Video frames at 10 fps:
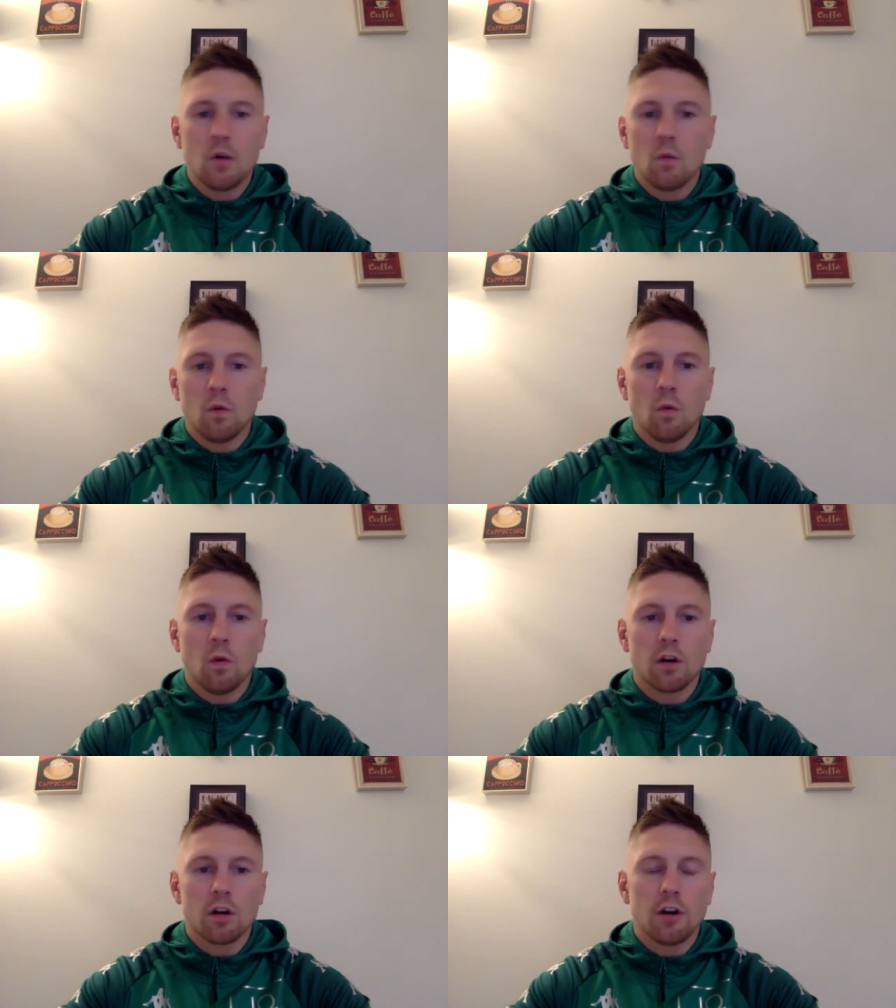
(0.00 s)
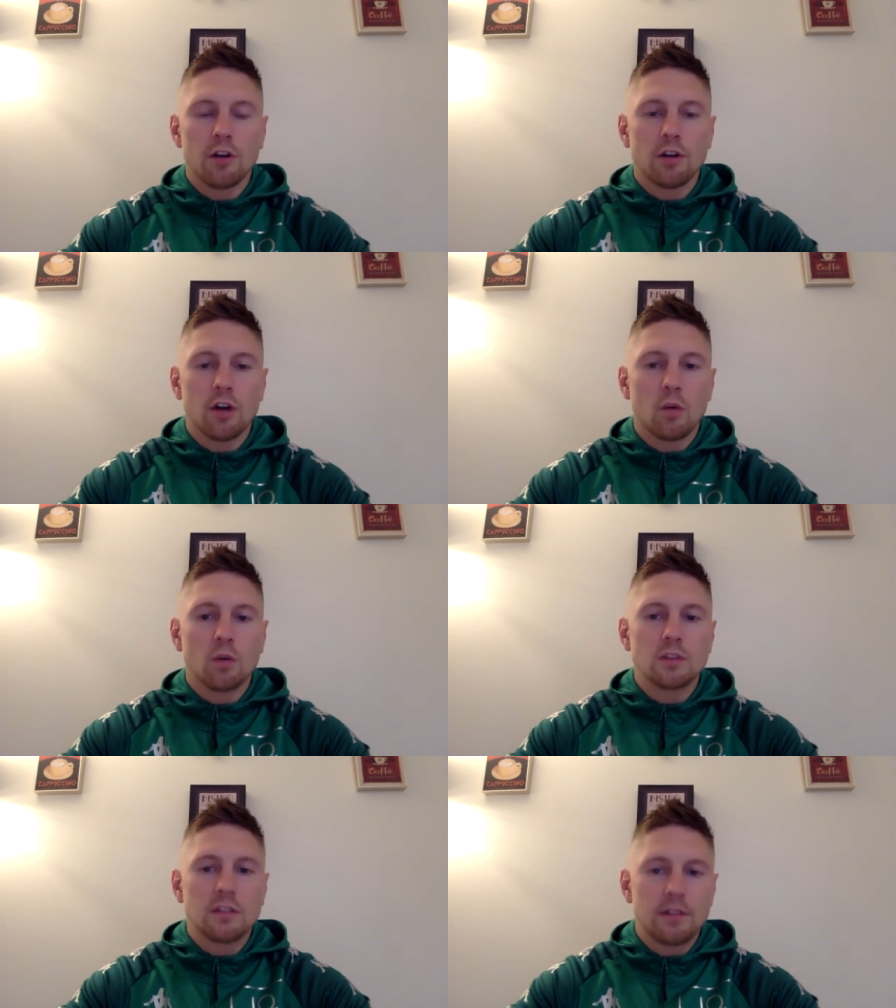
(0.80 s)
We'll work out now
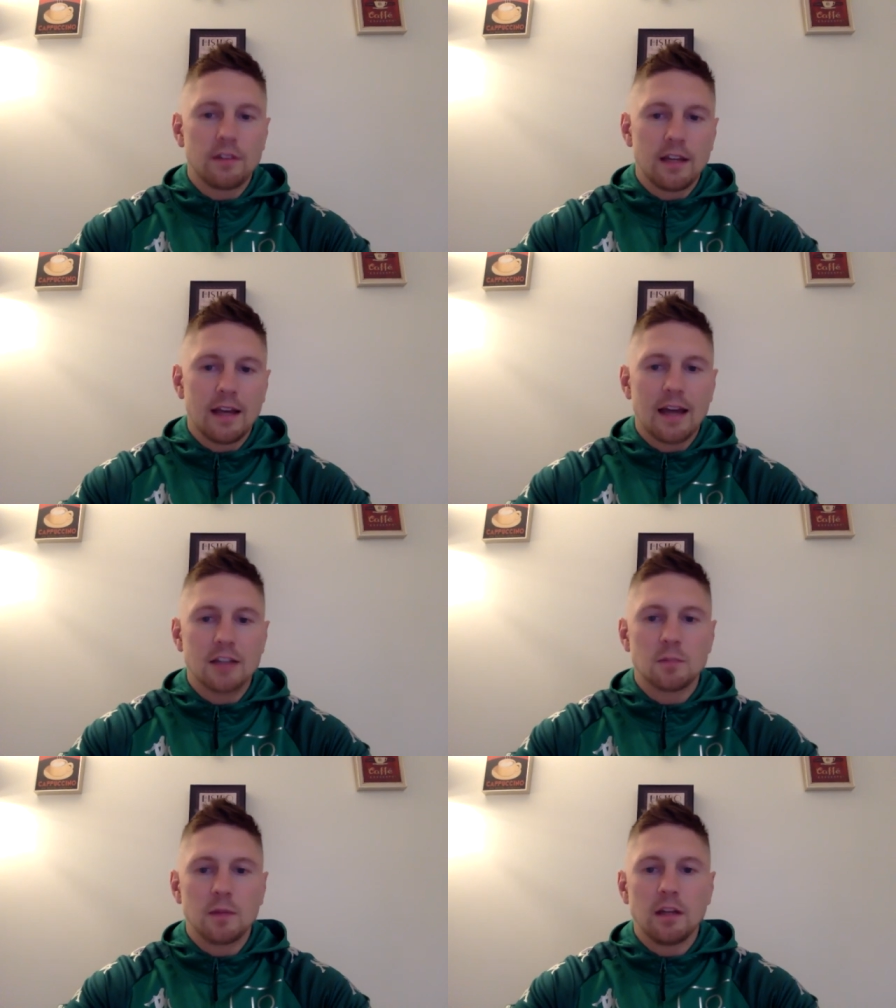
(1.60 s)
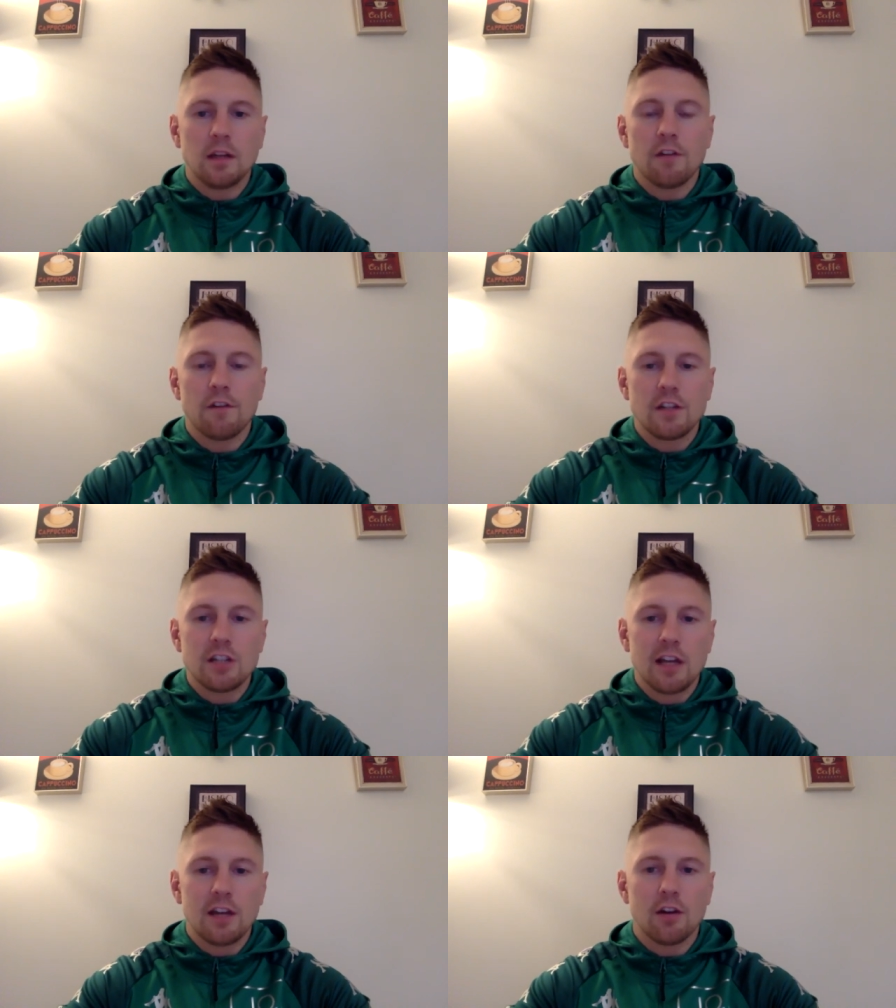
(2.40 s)
once everything has been
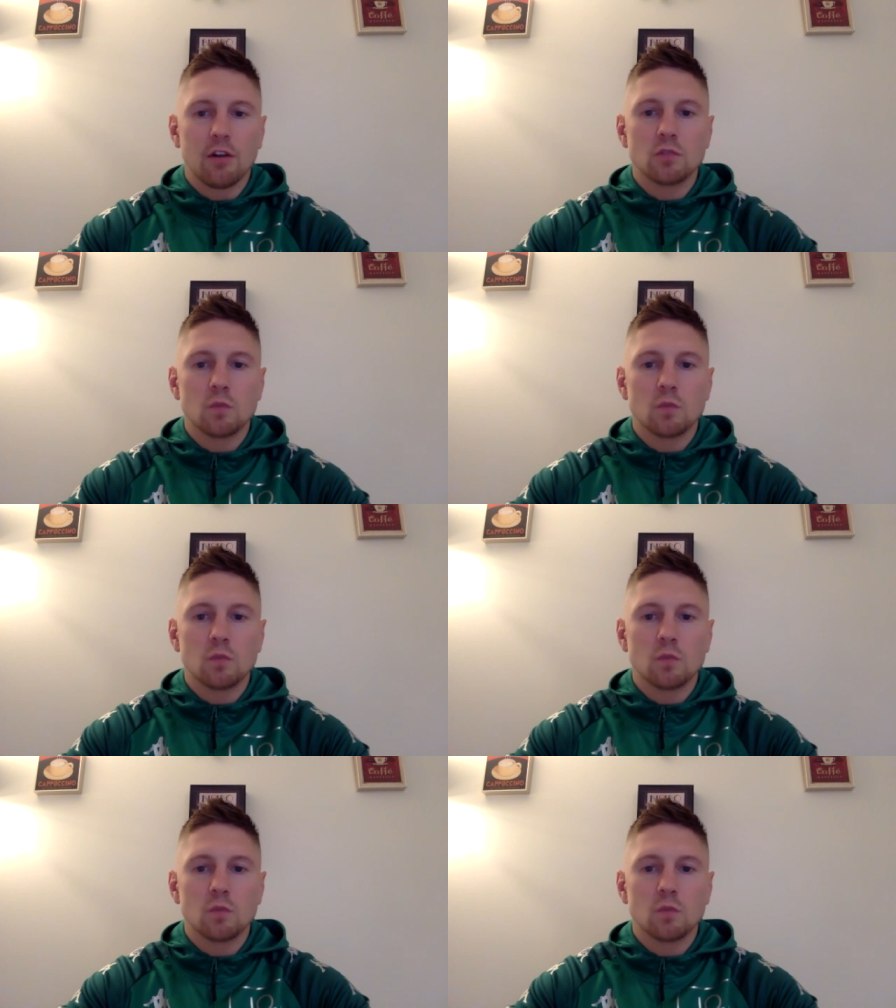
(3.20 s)
officially announced.